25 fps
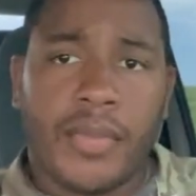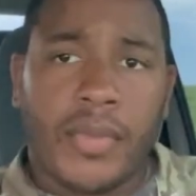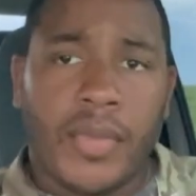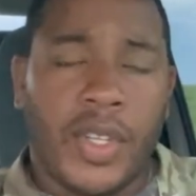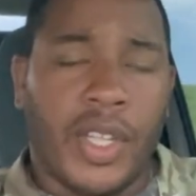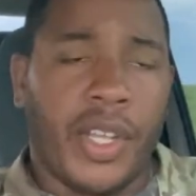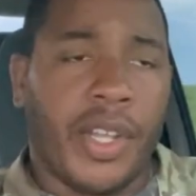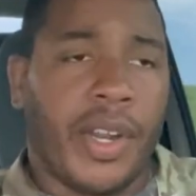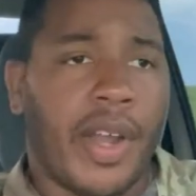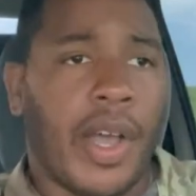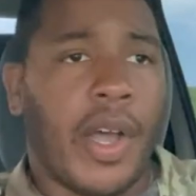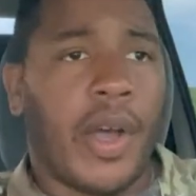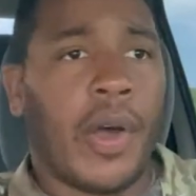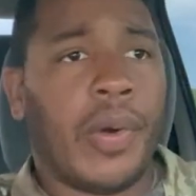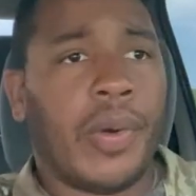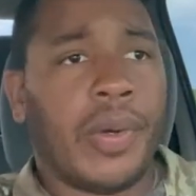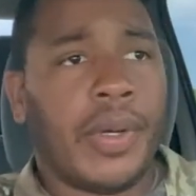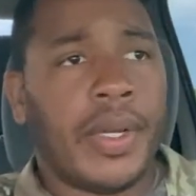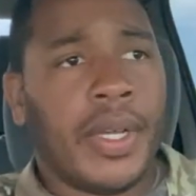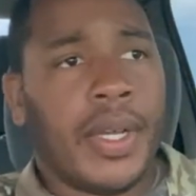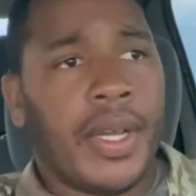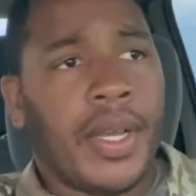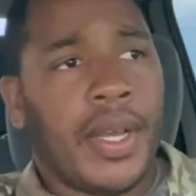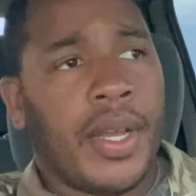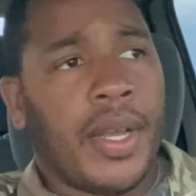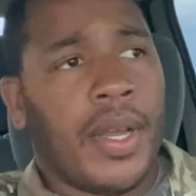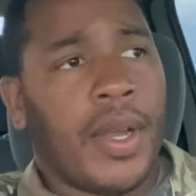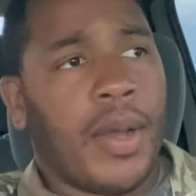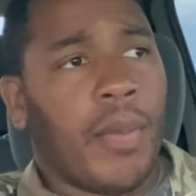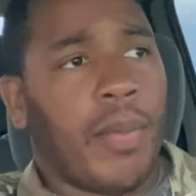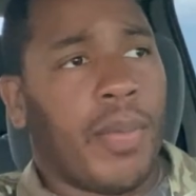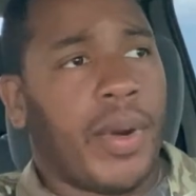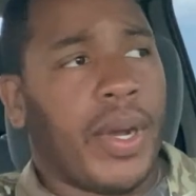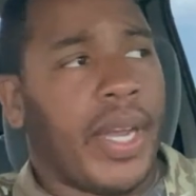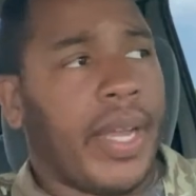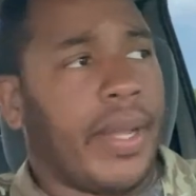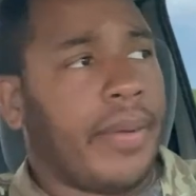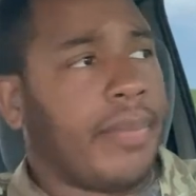you know?
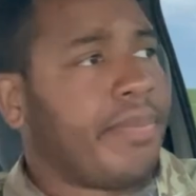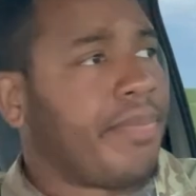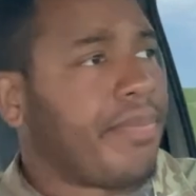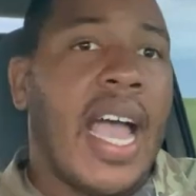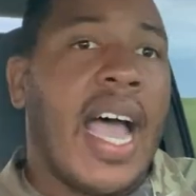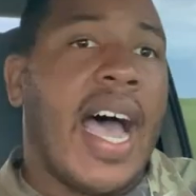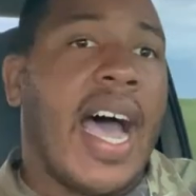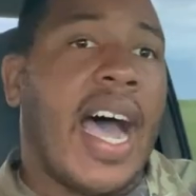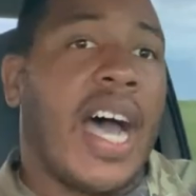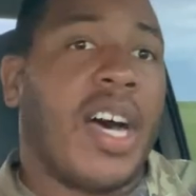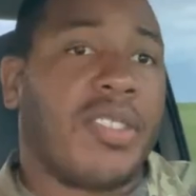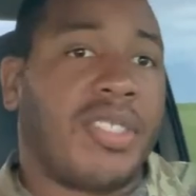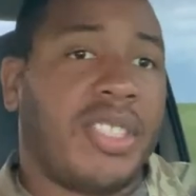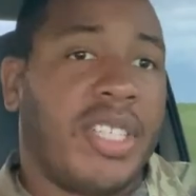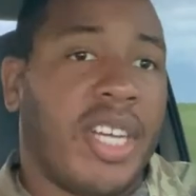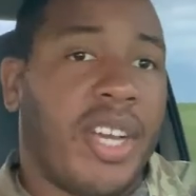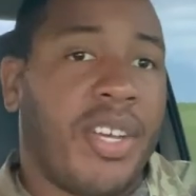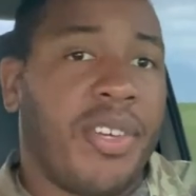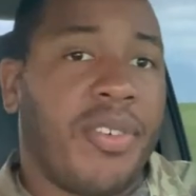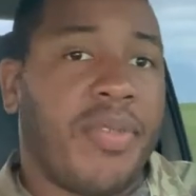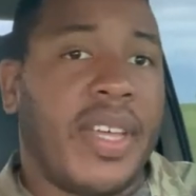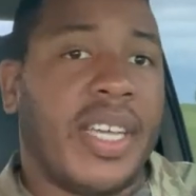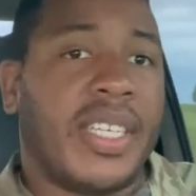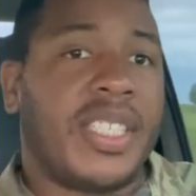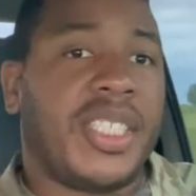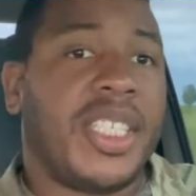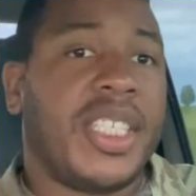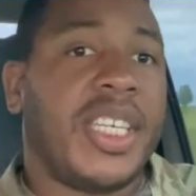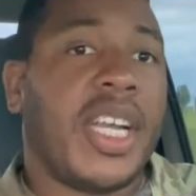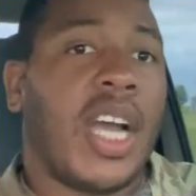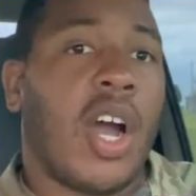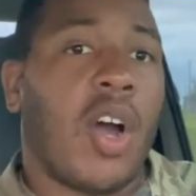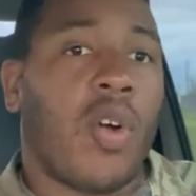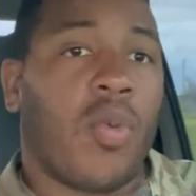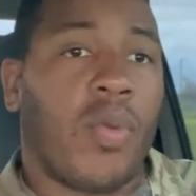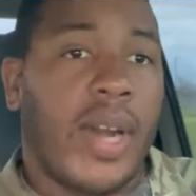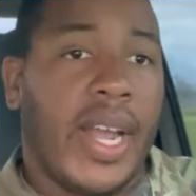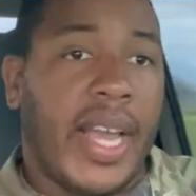But I'll tell you that she
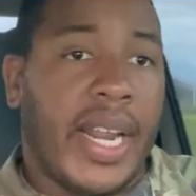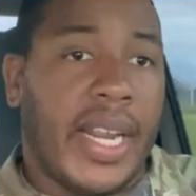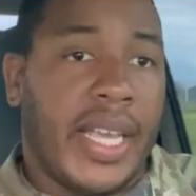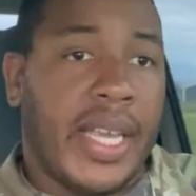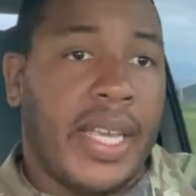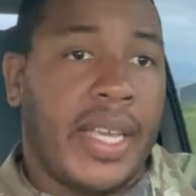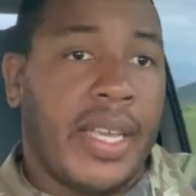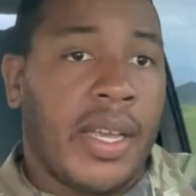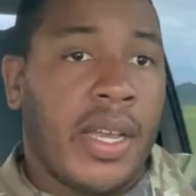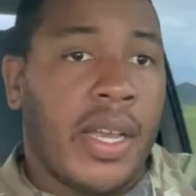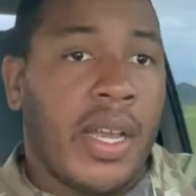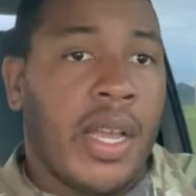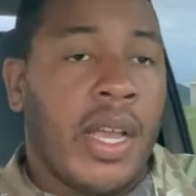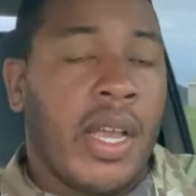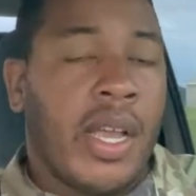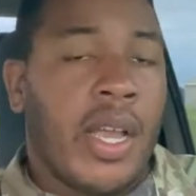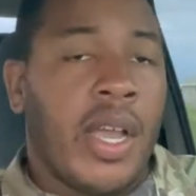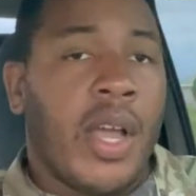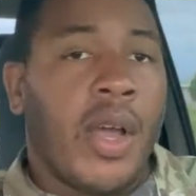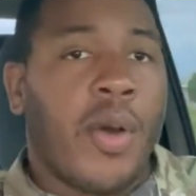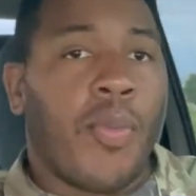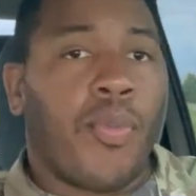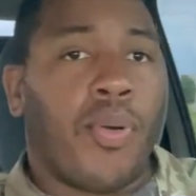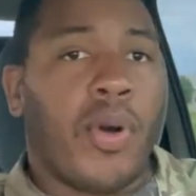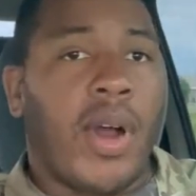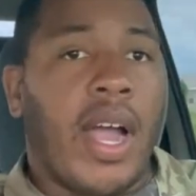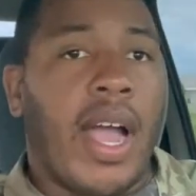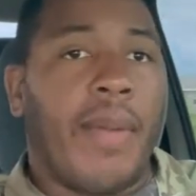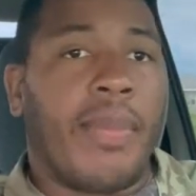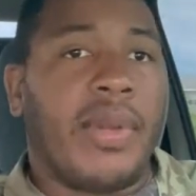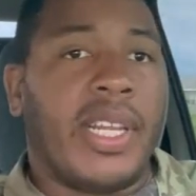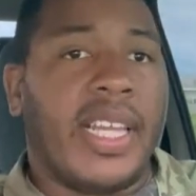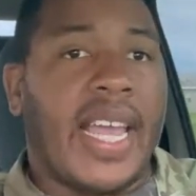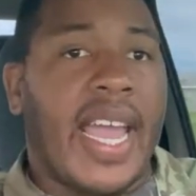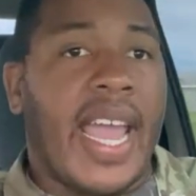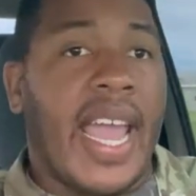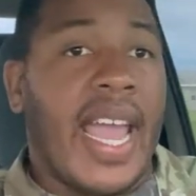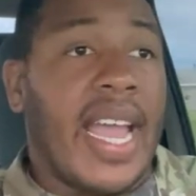already
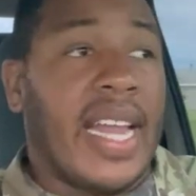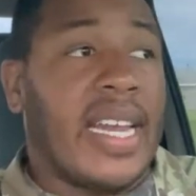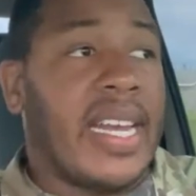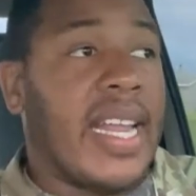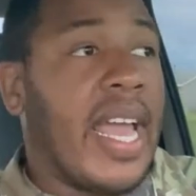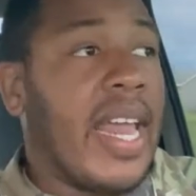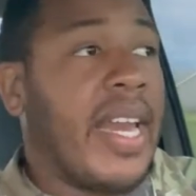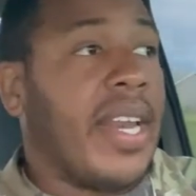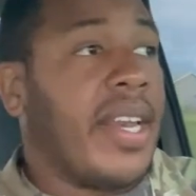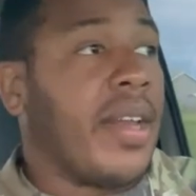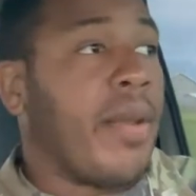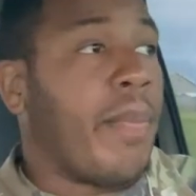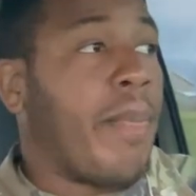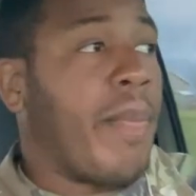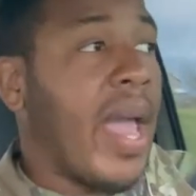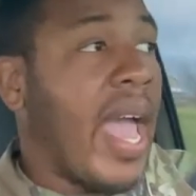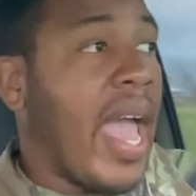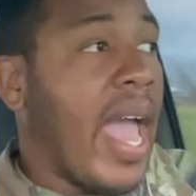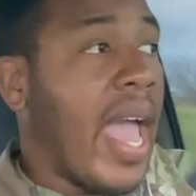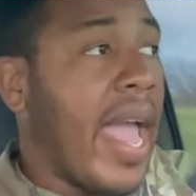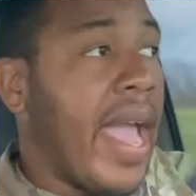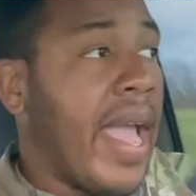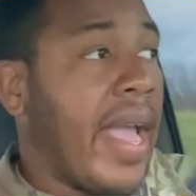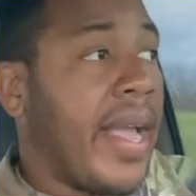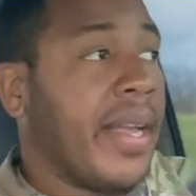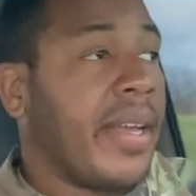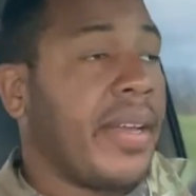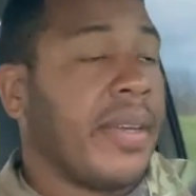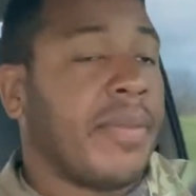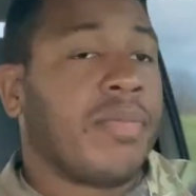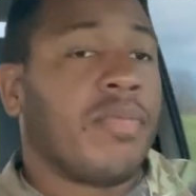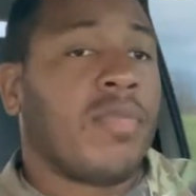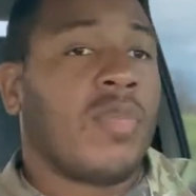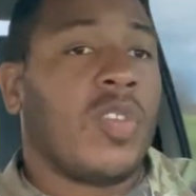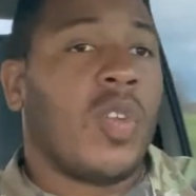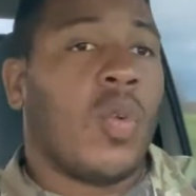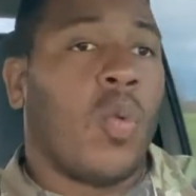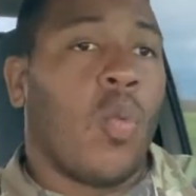probably had that in the bag
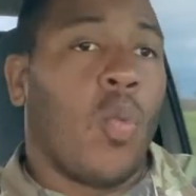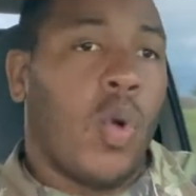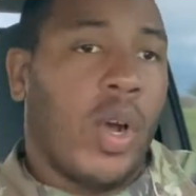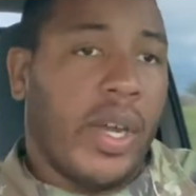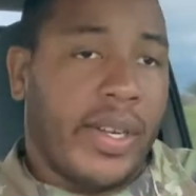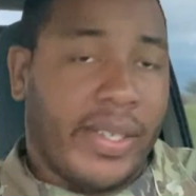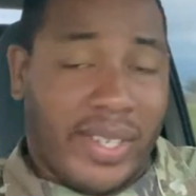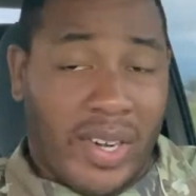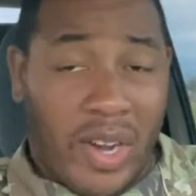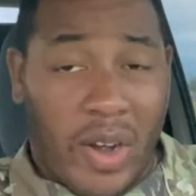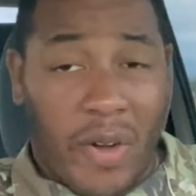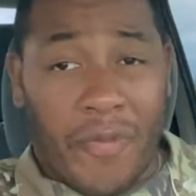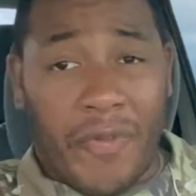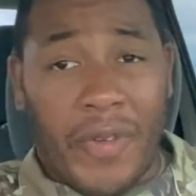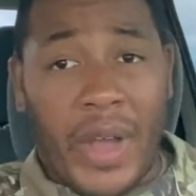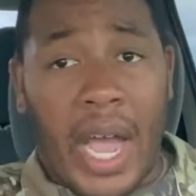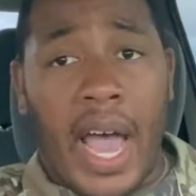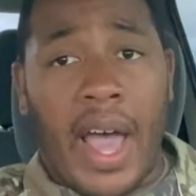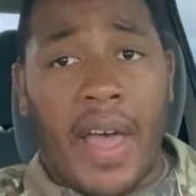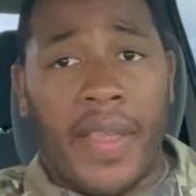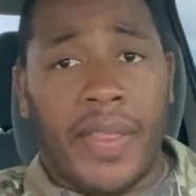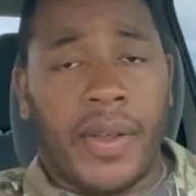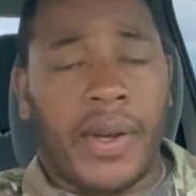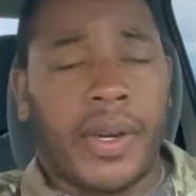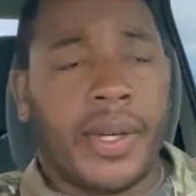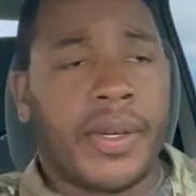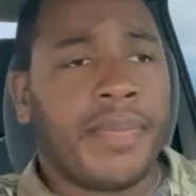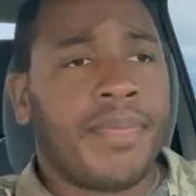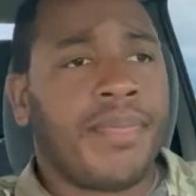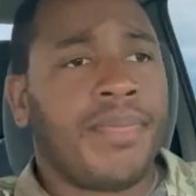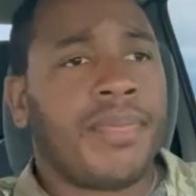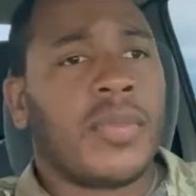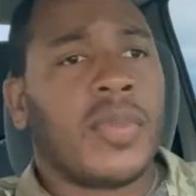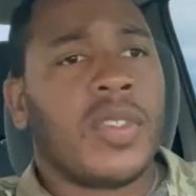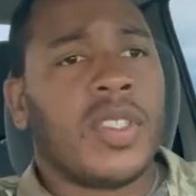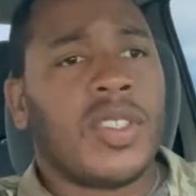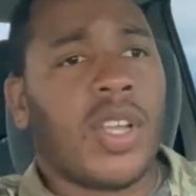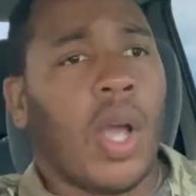once her father
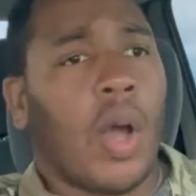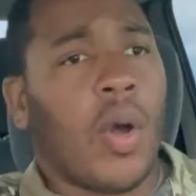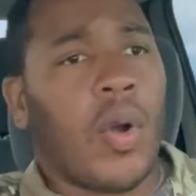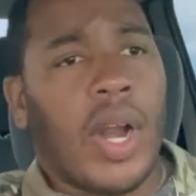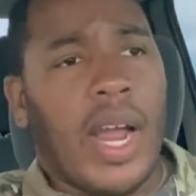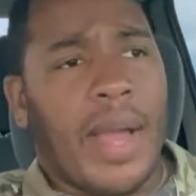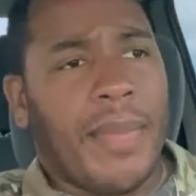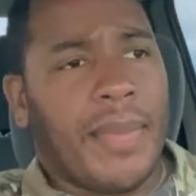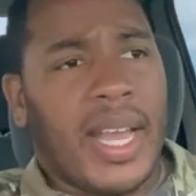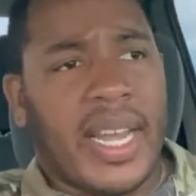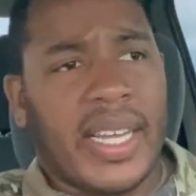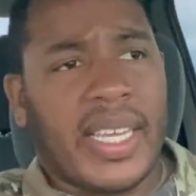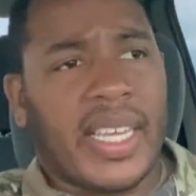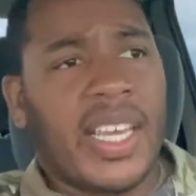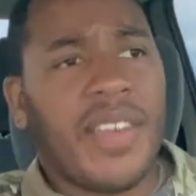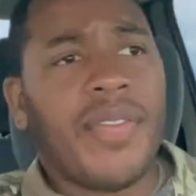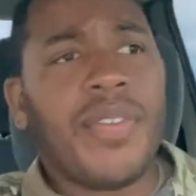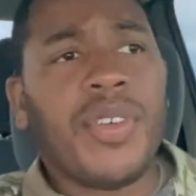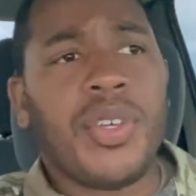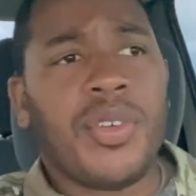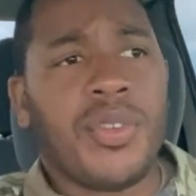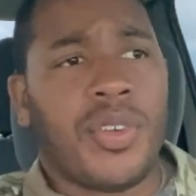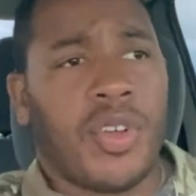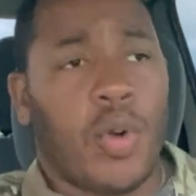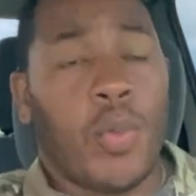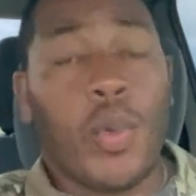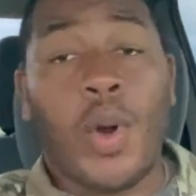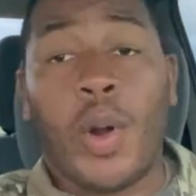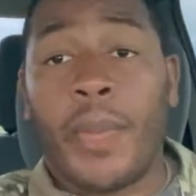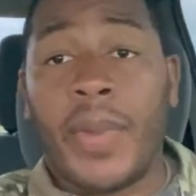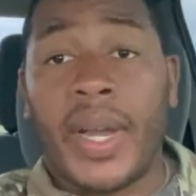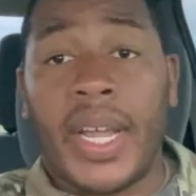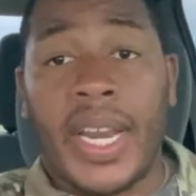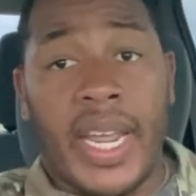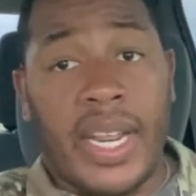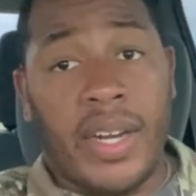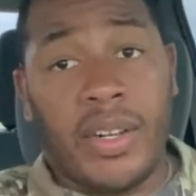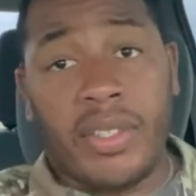told her, I'm not giving you no more
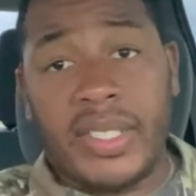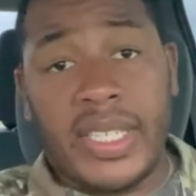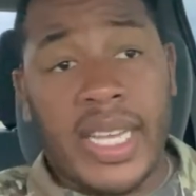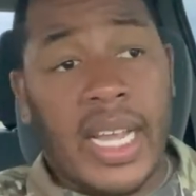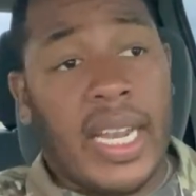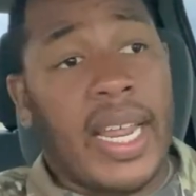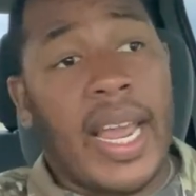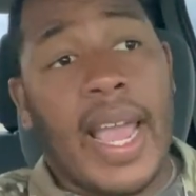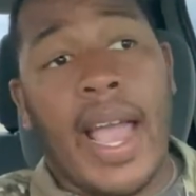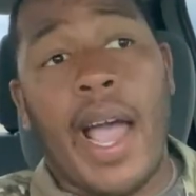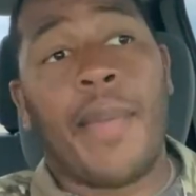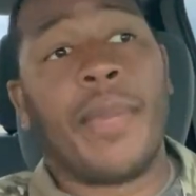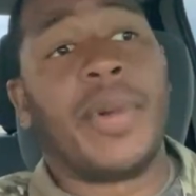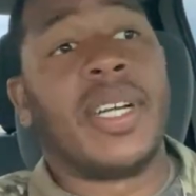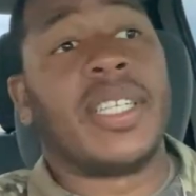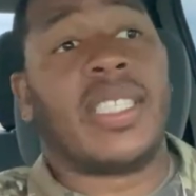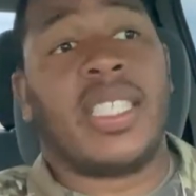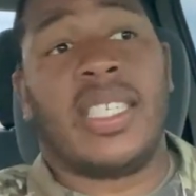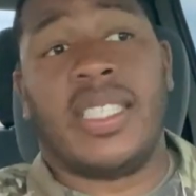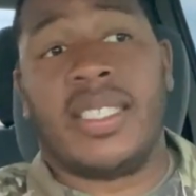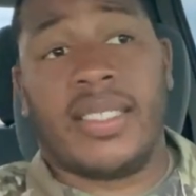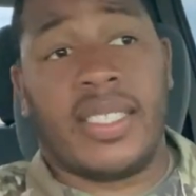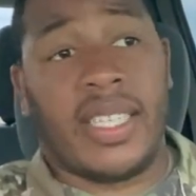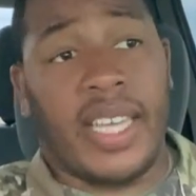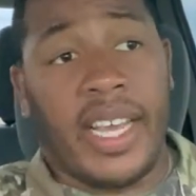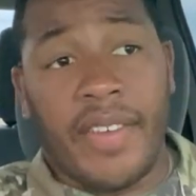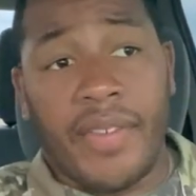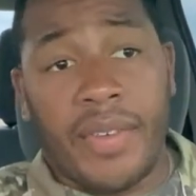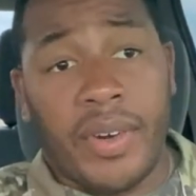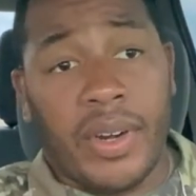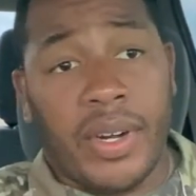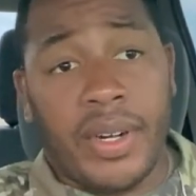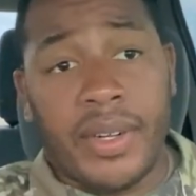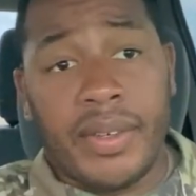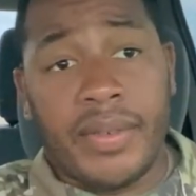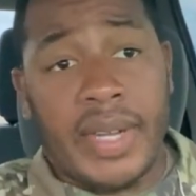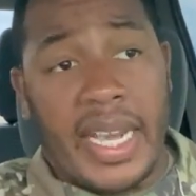money. Ain't no telling how much he's giving her.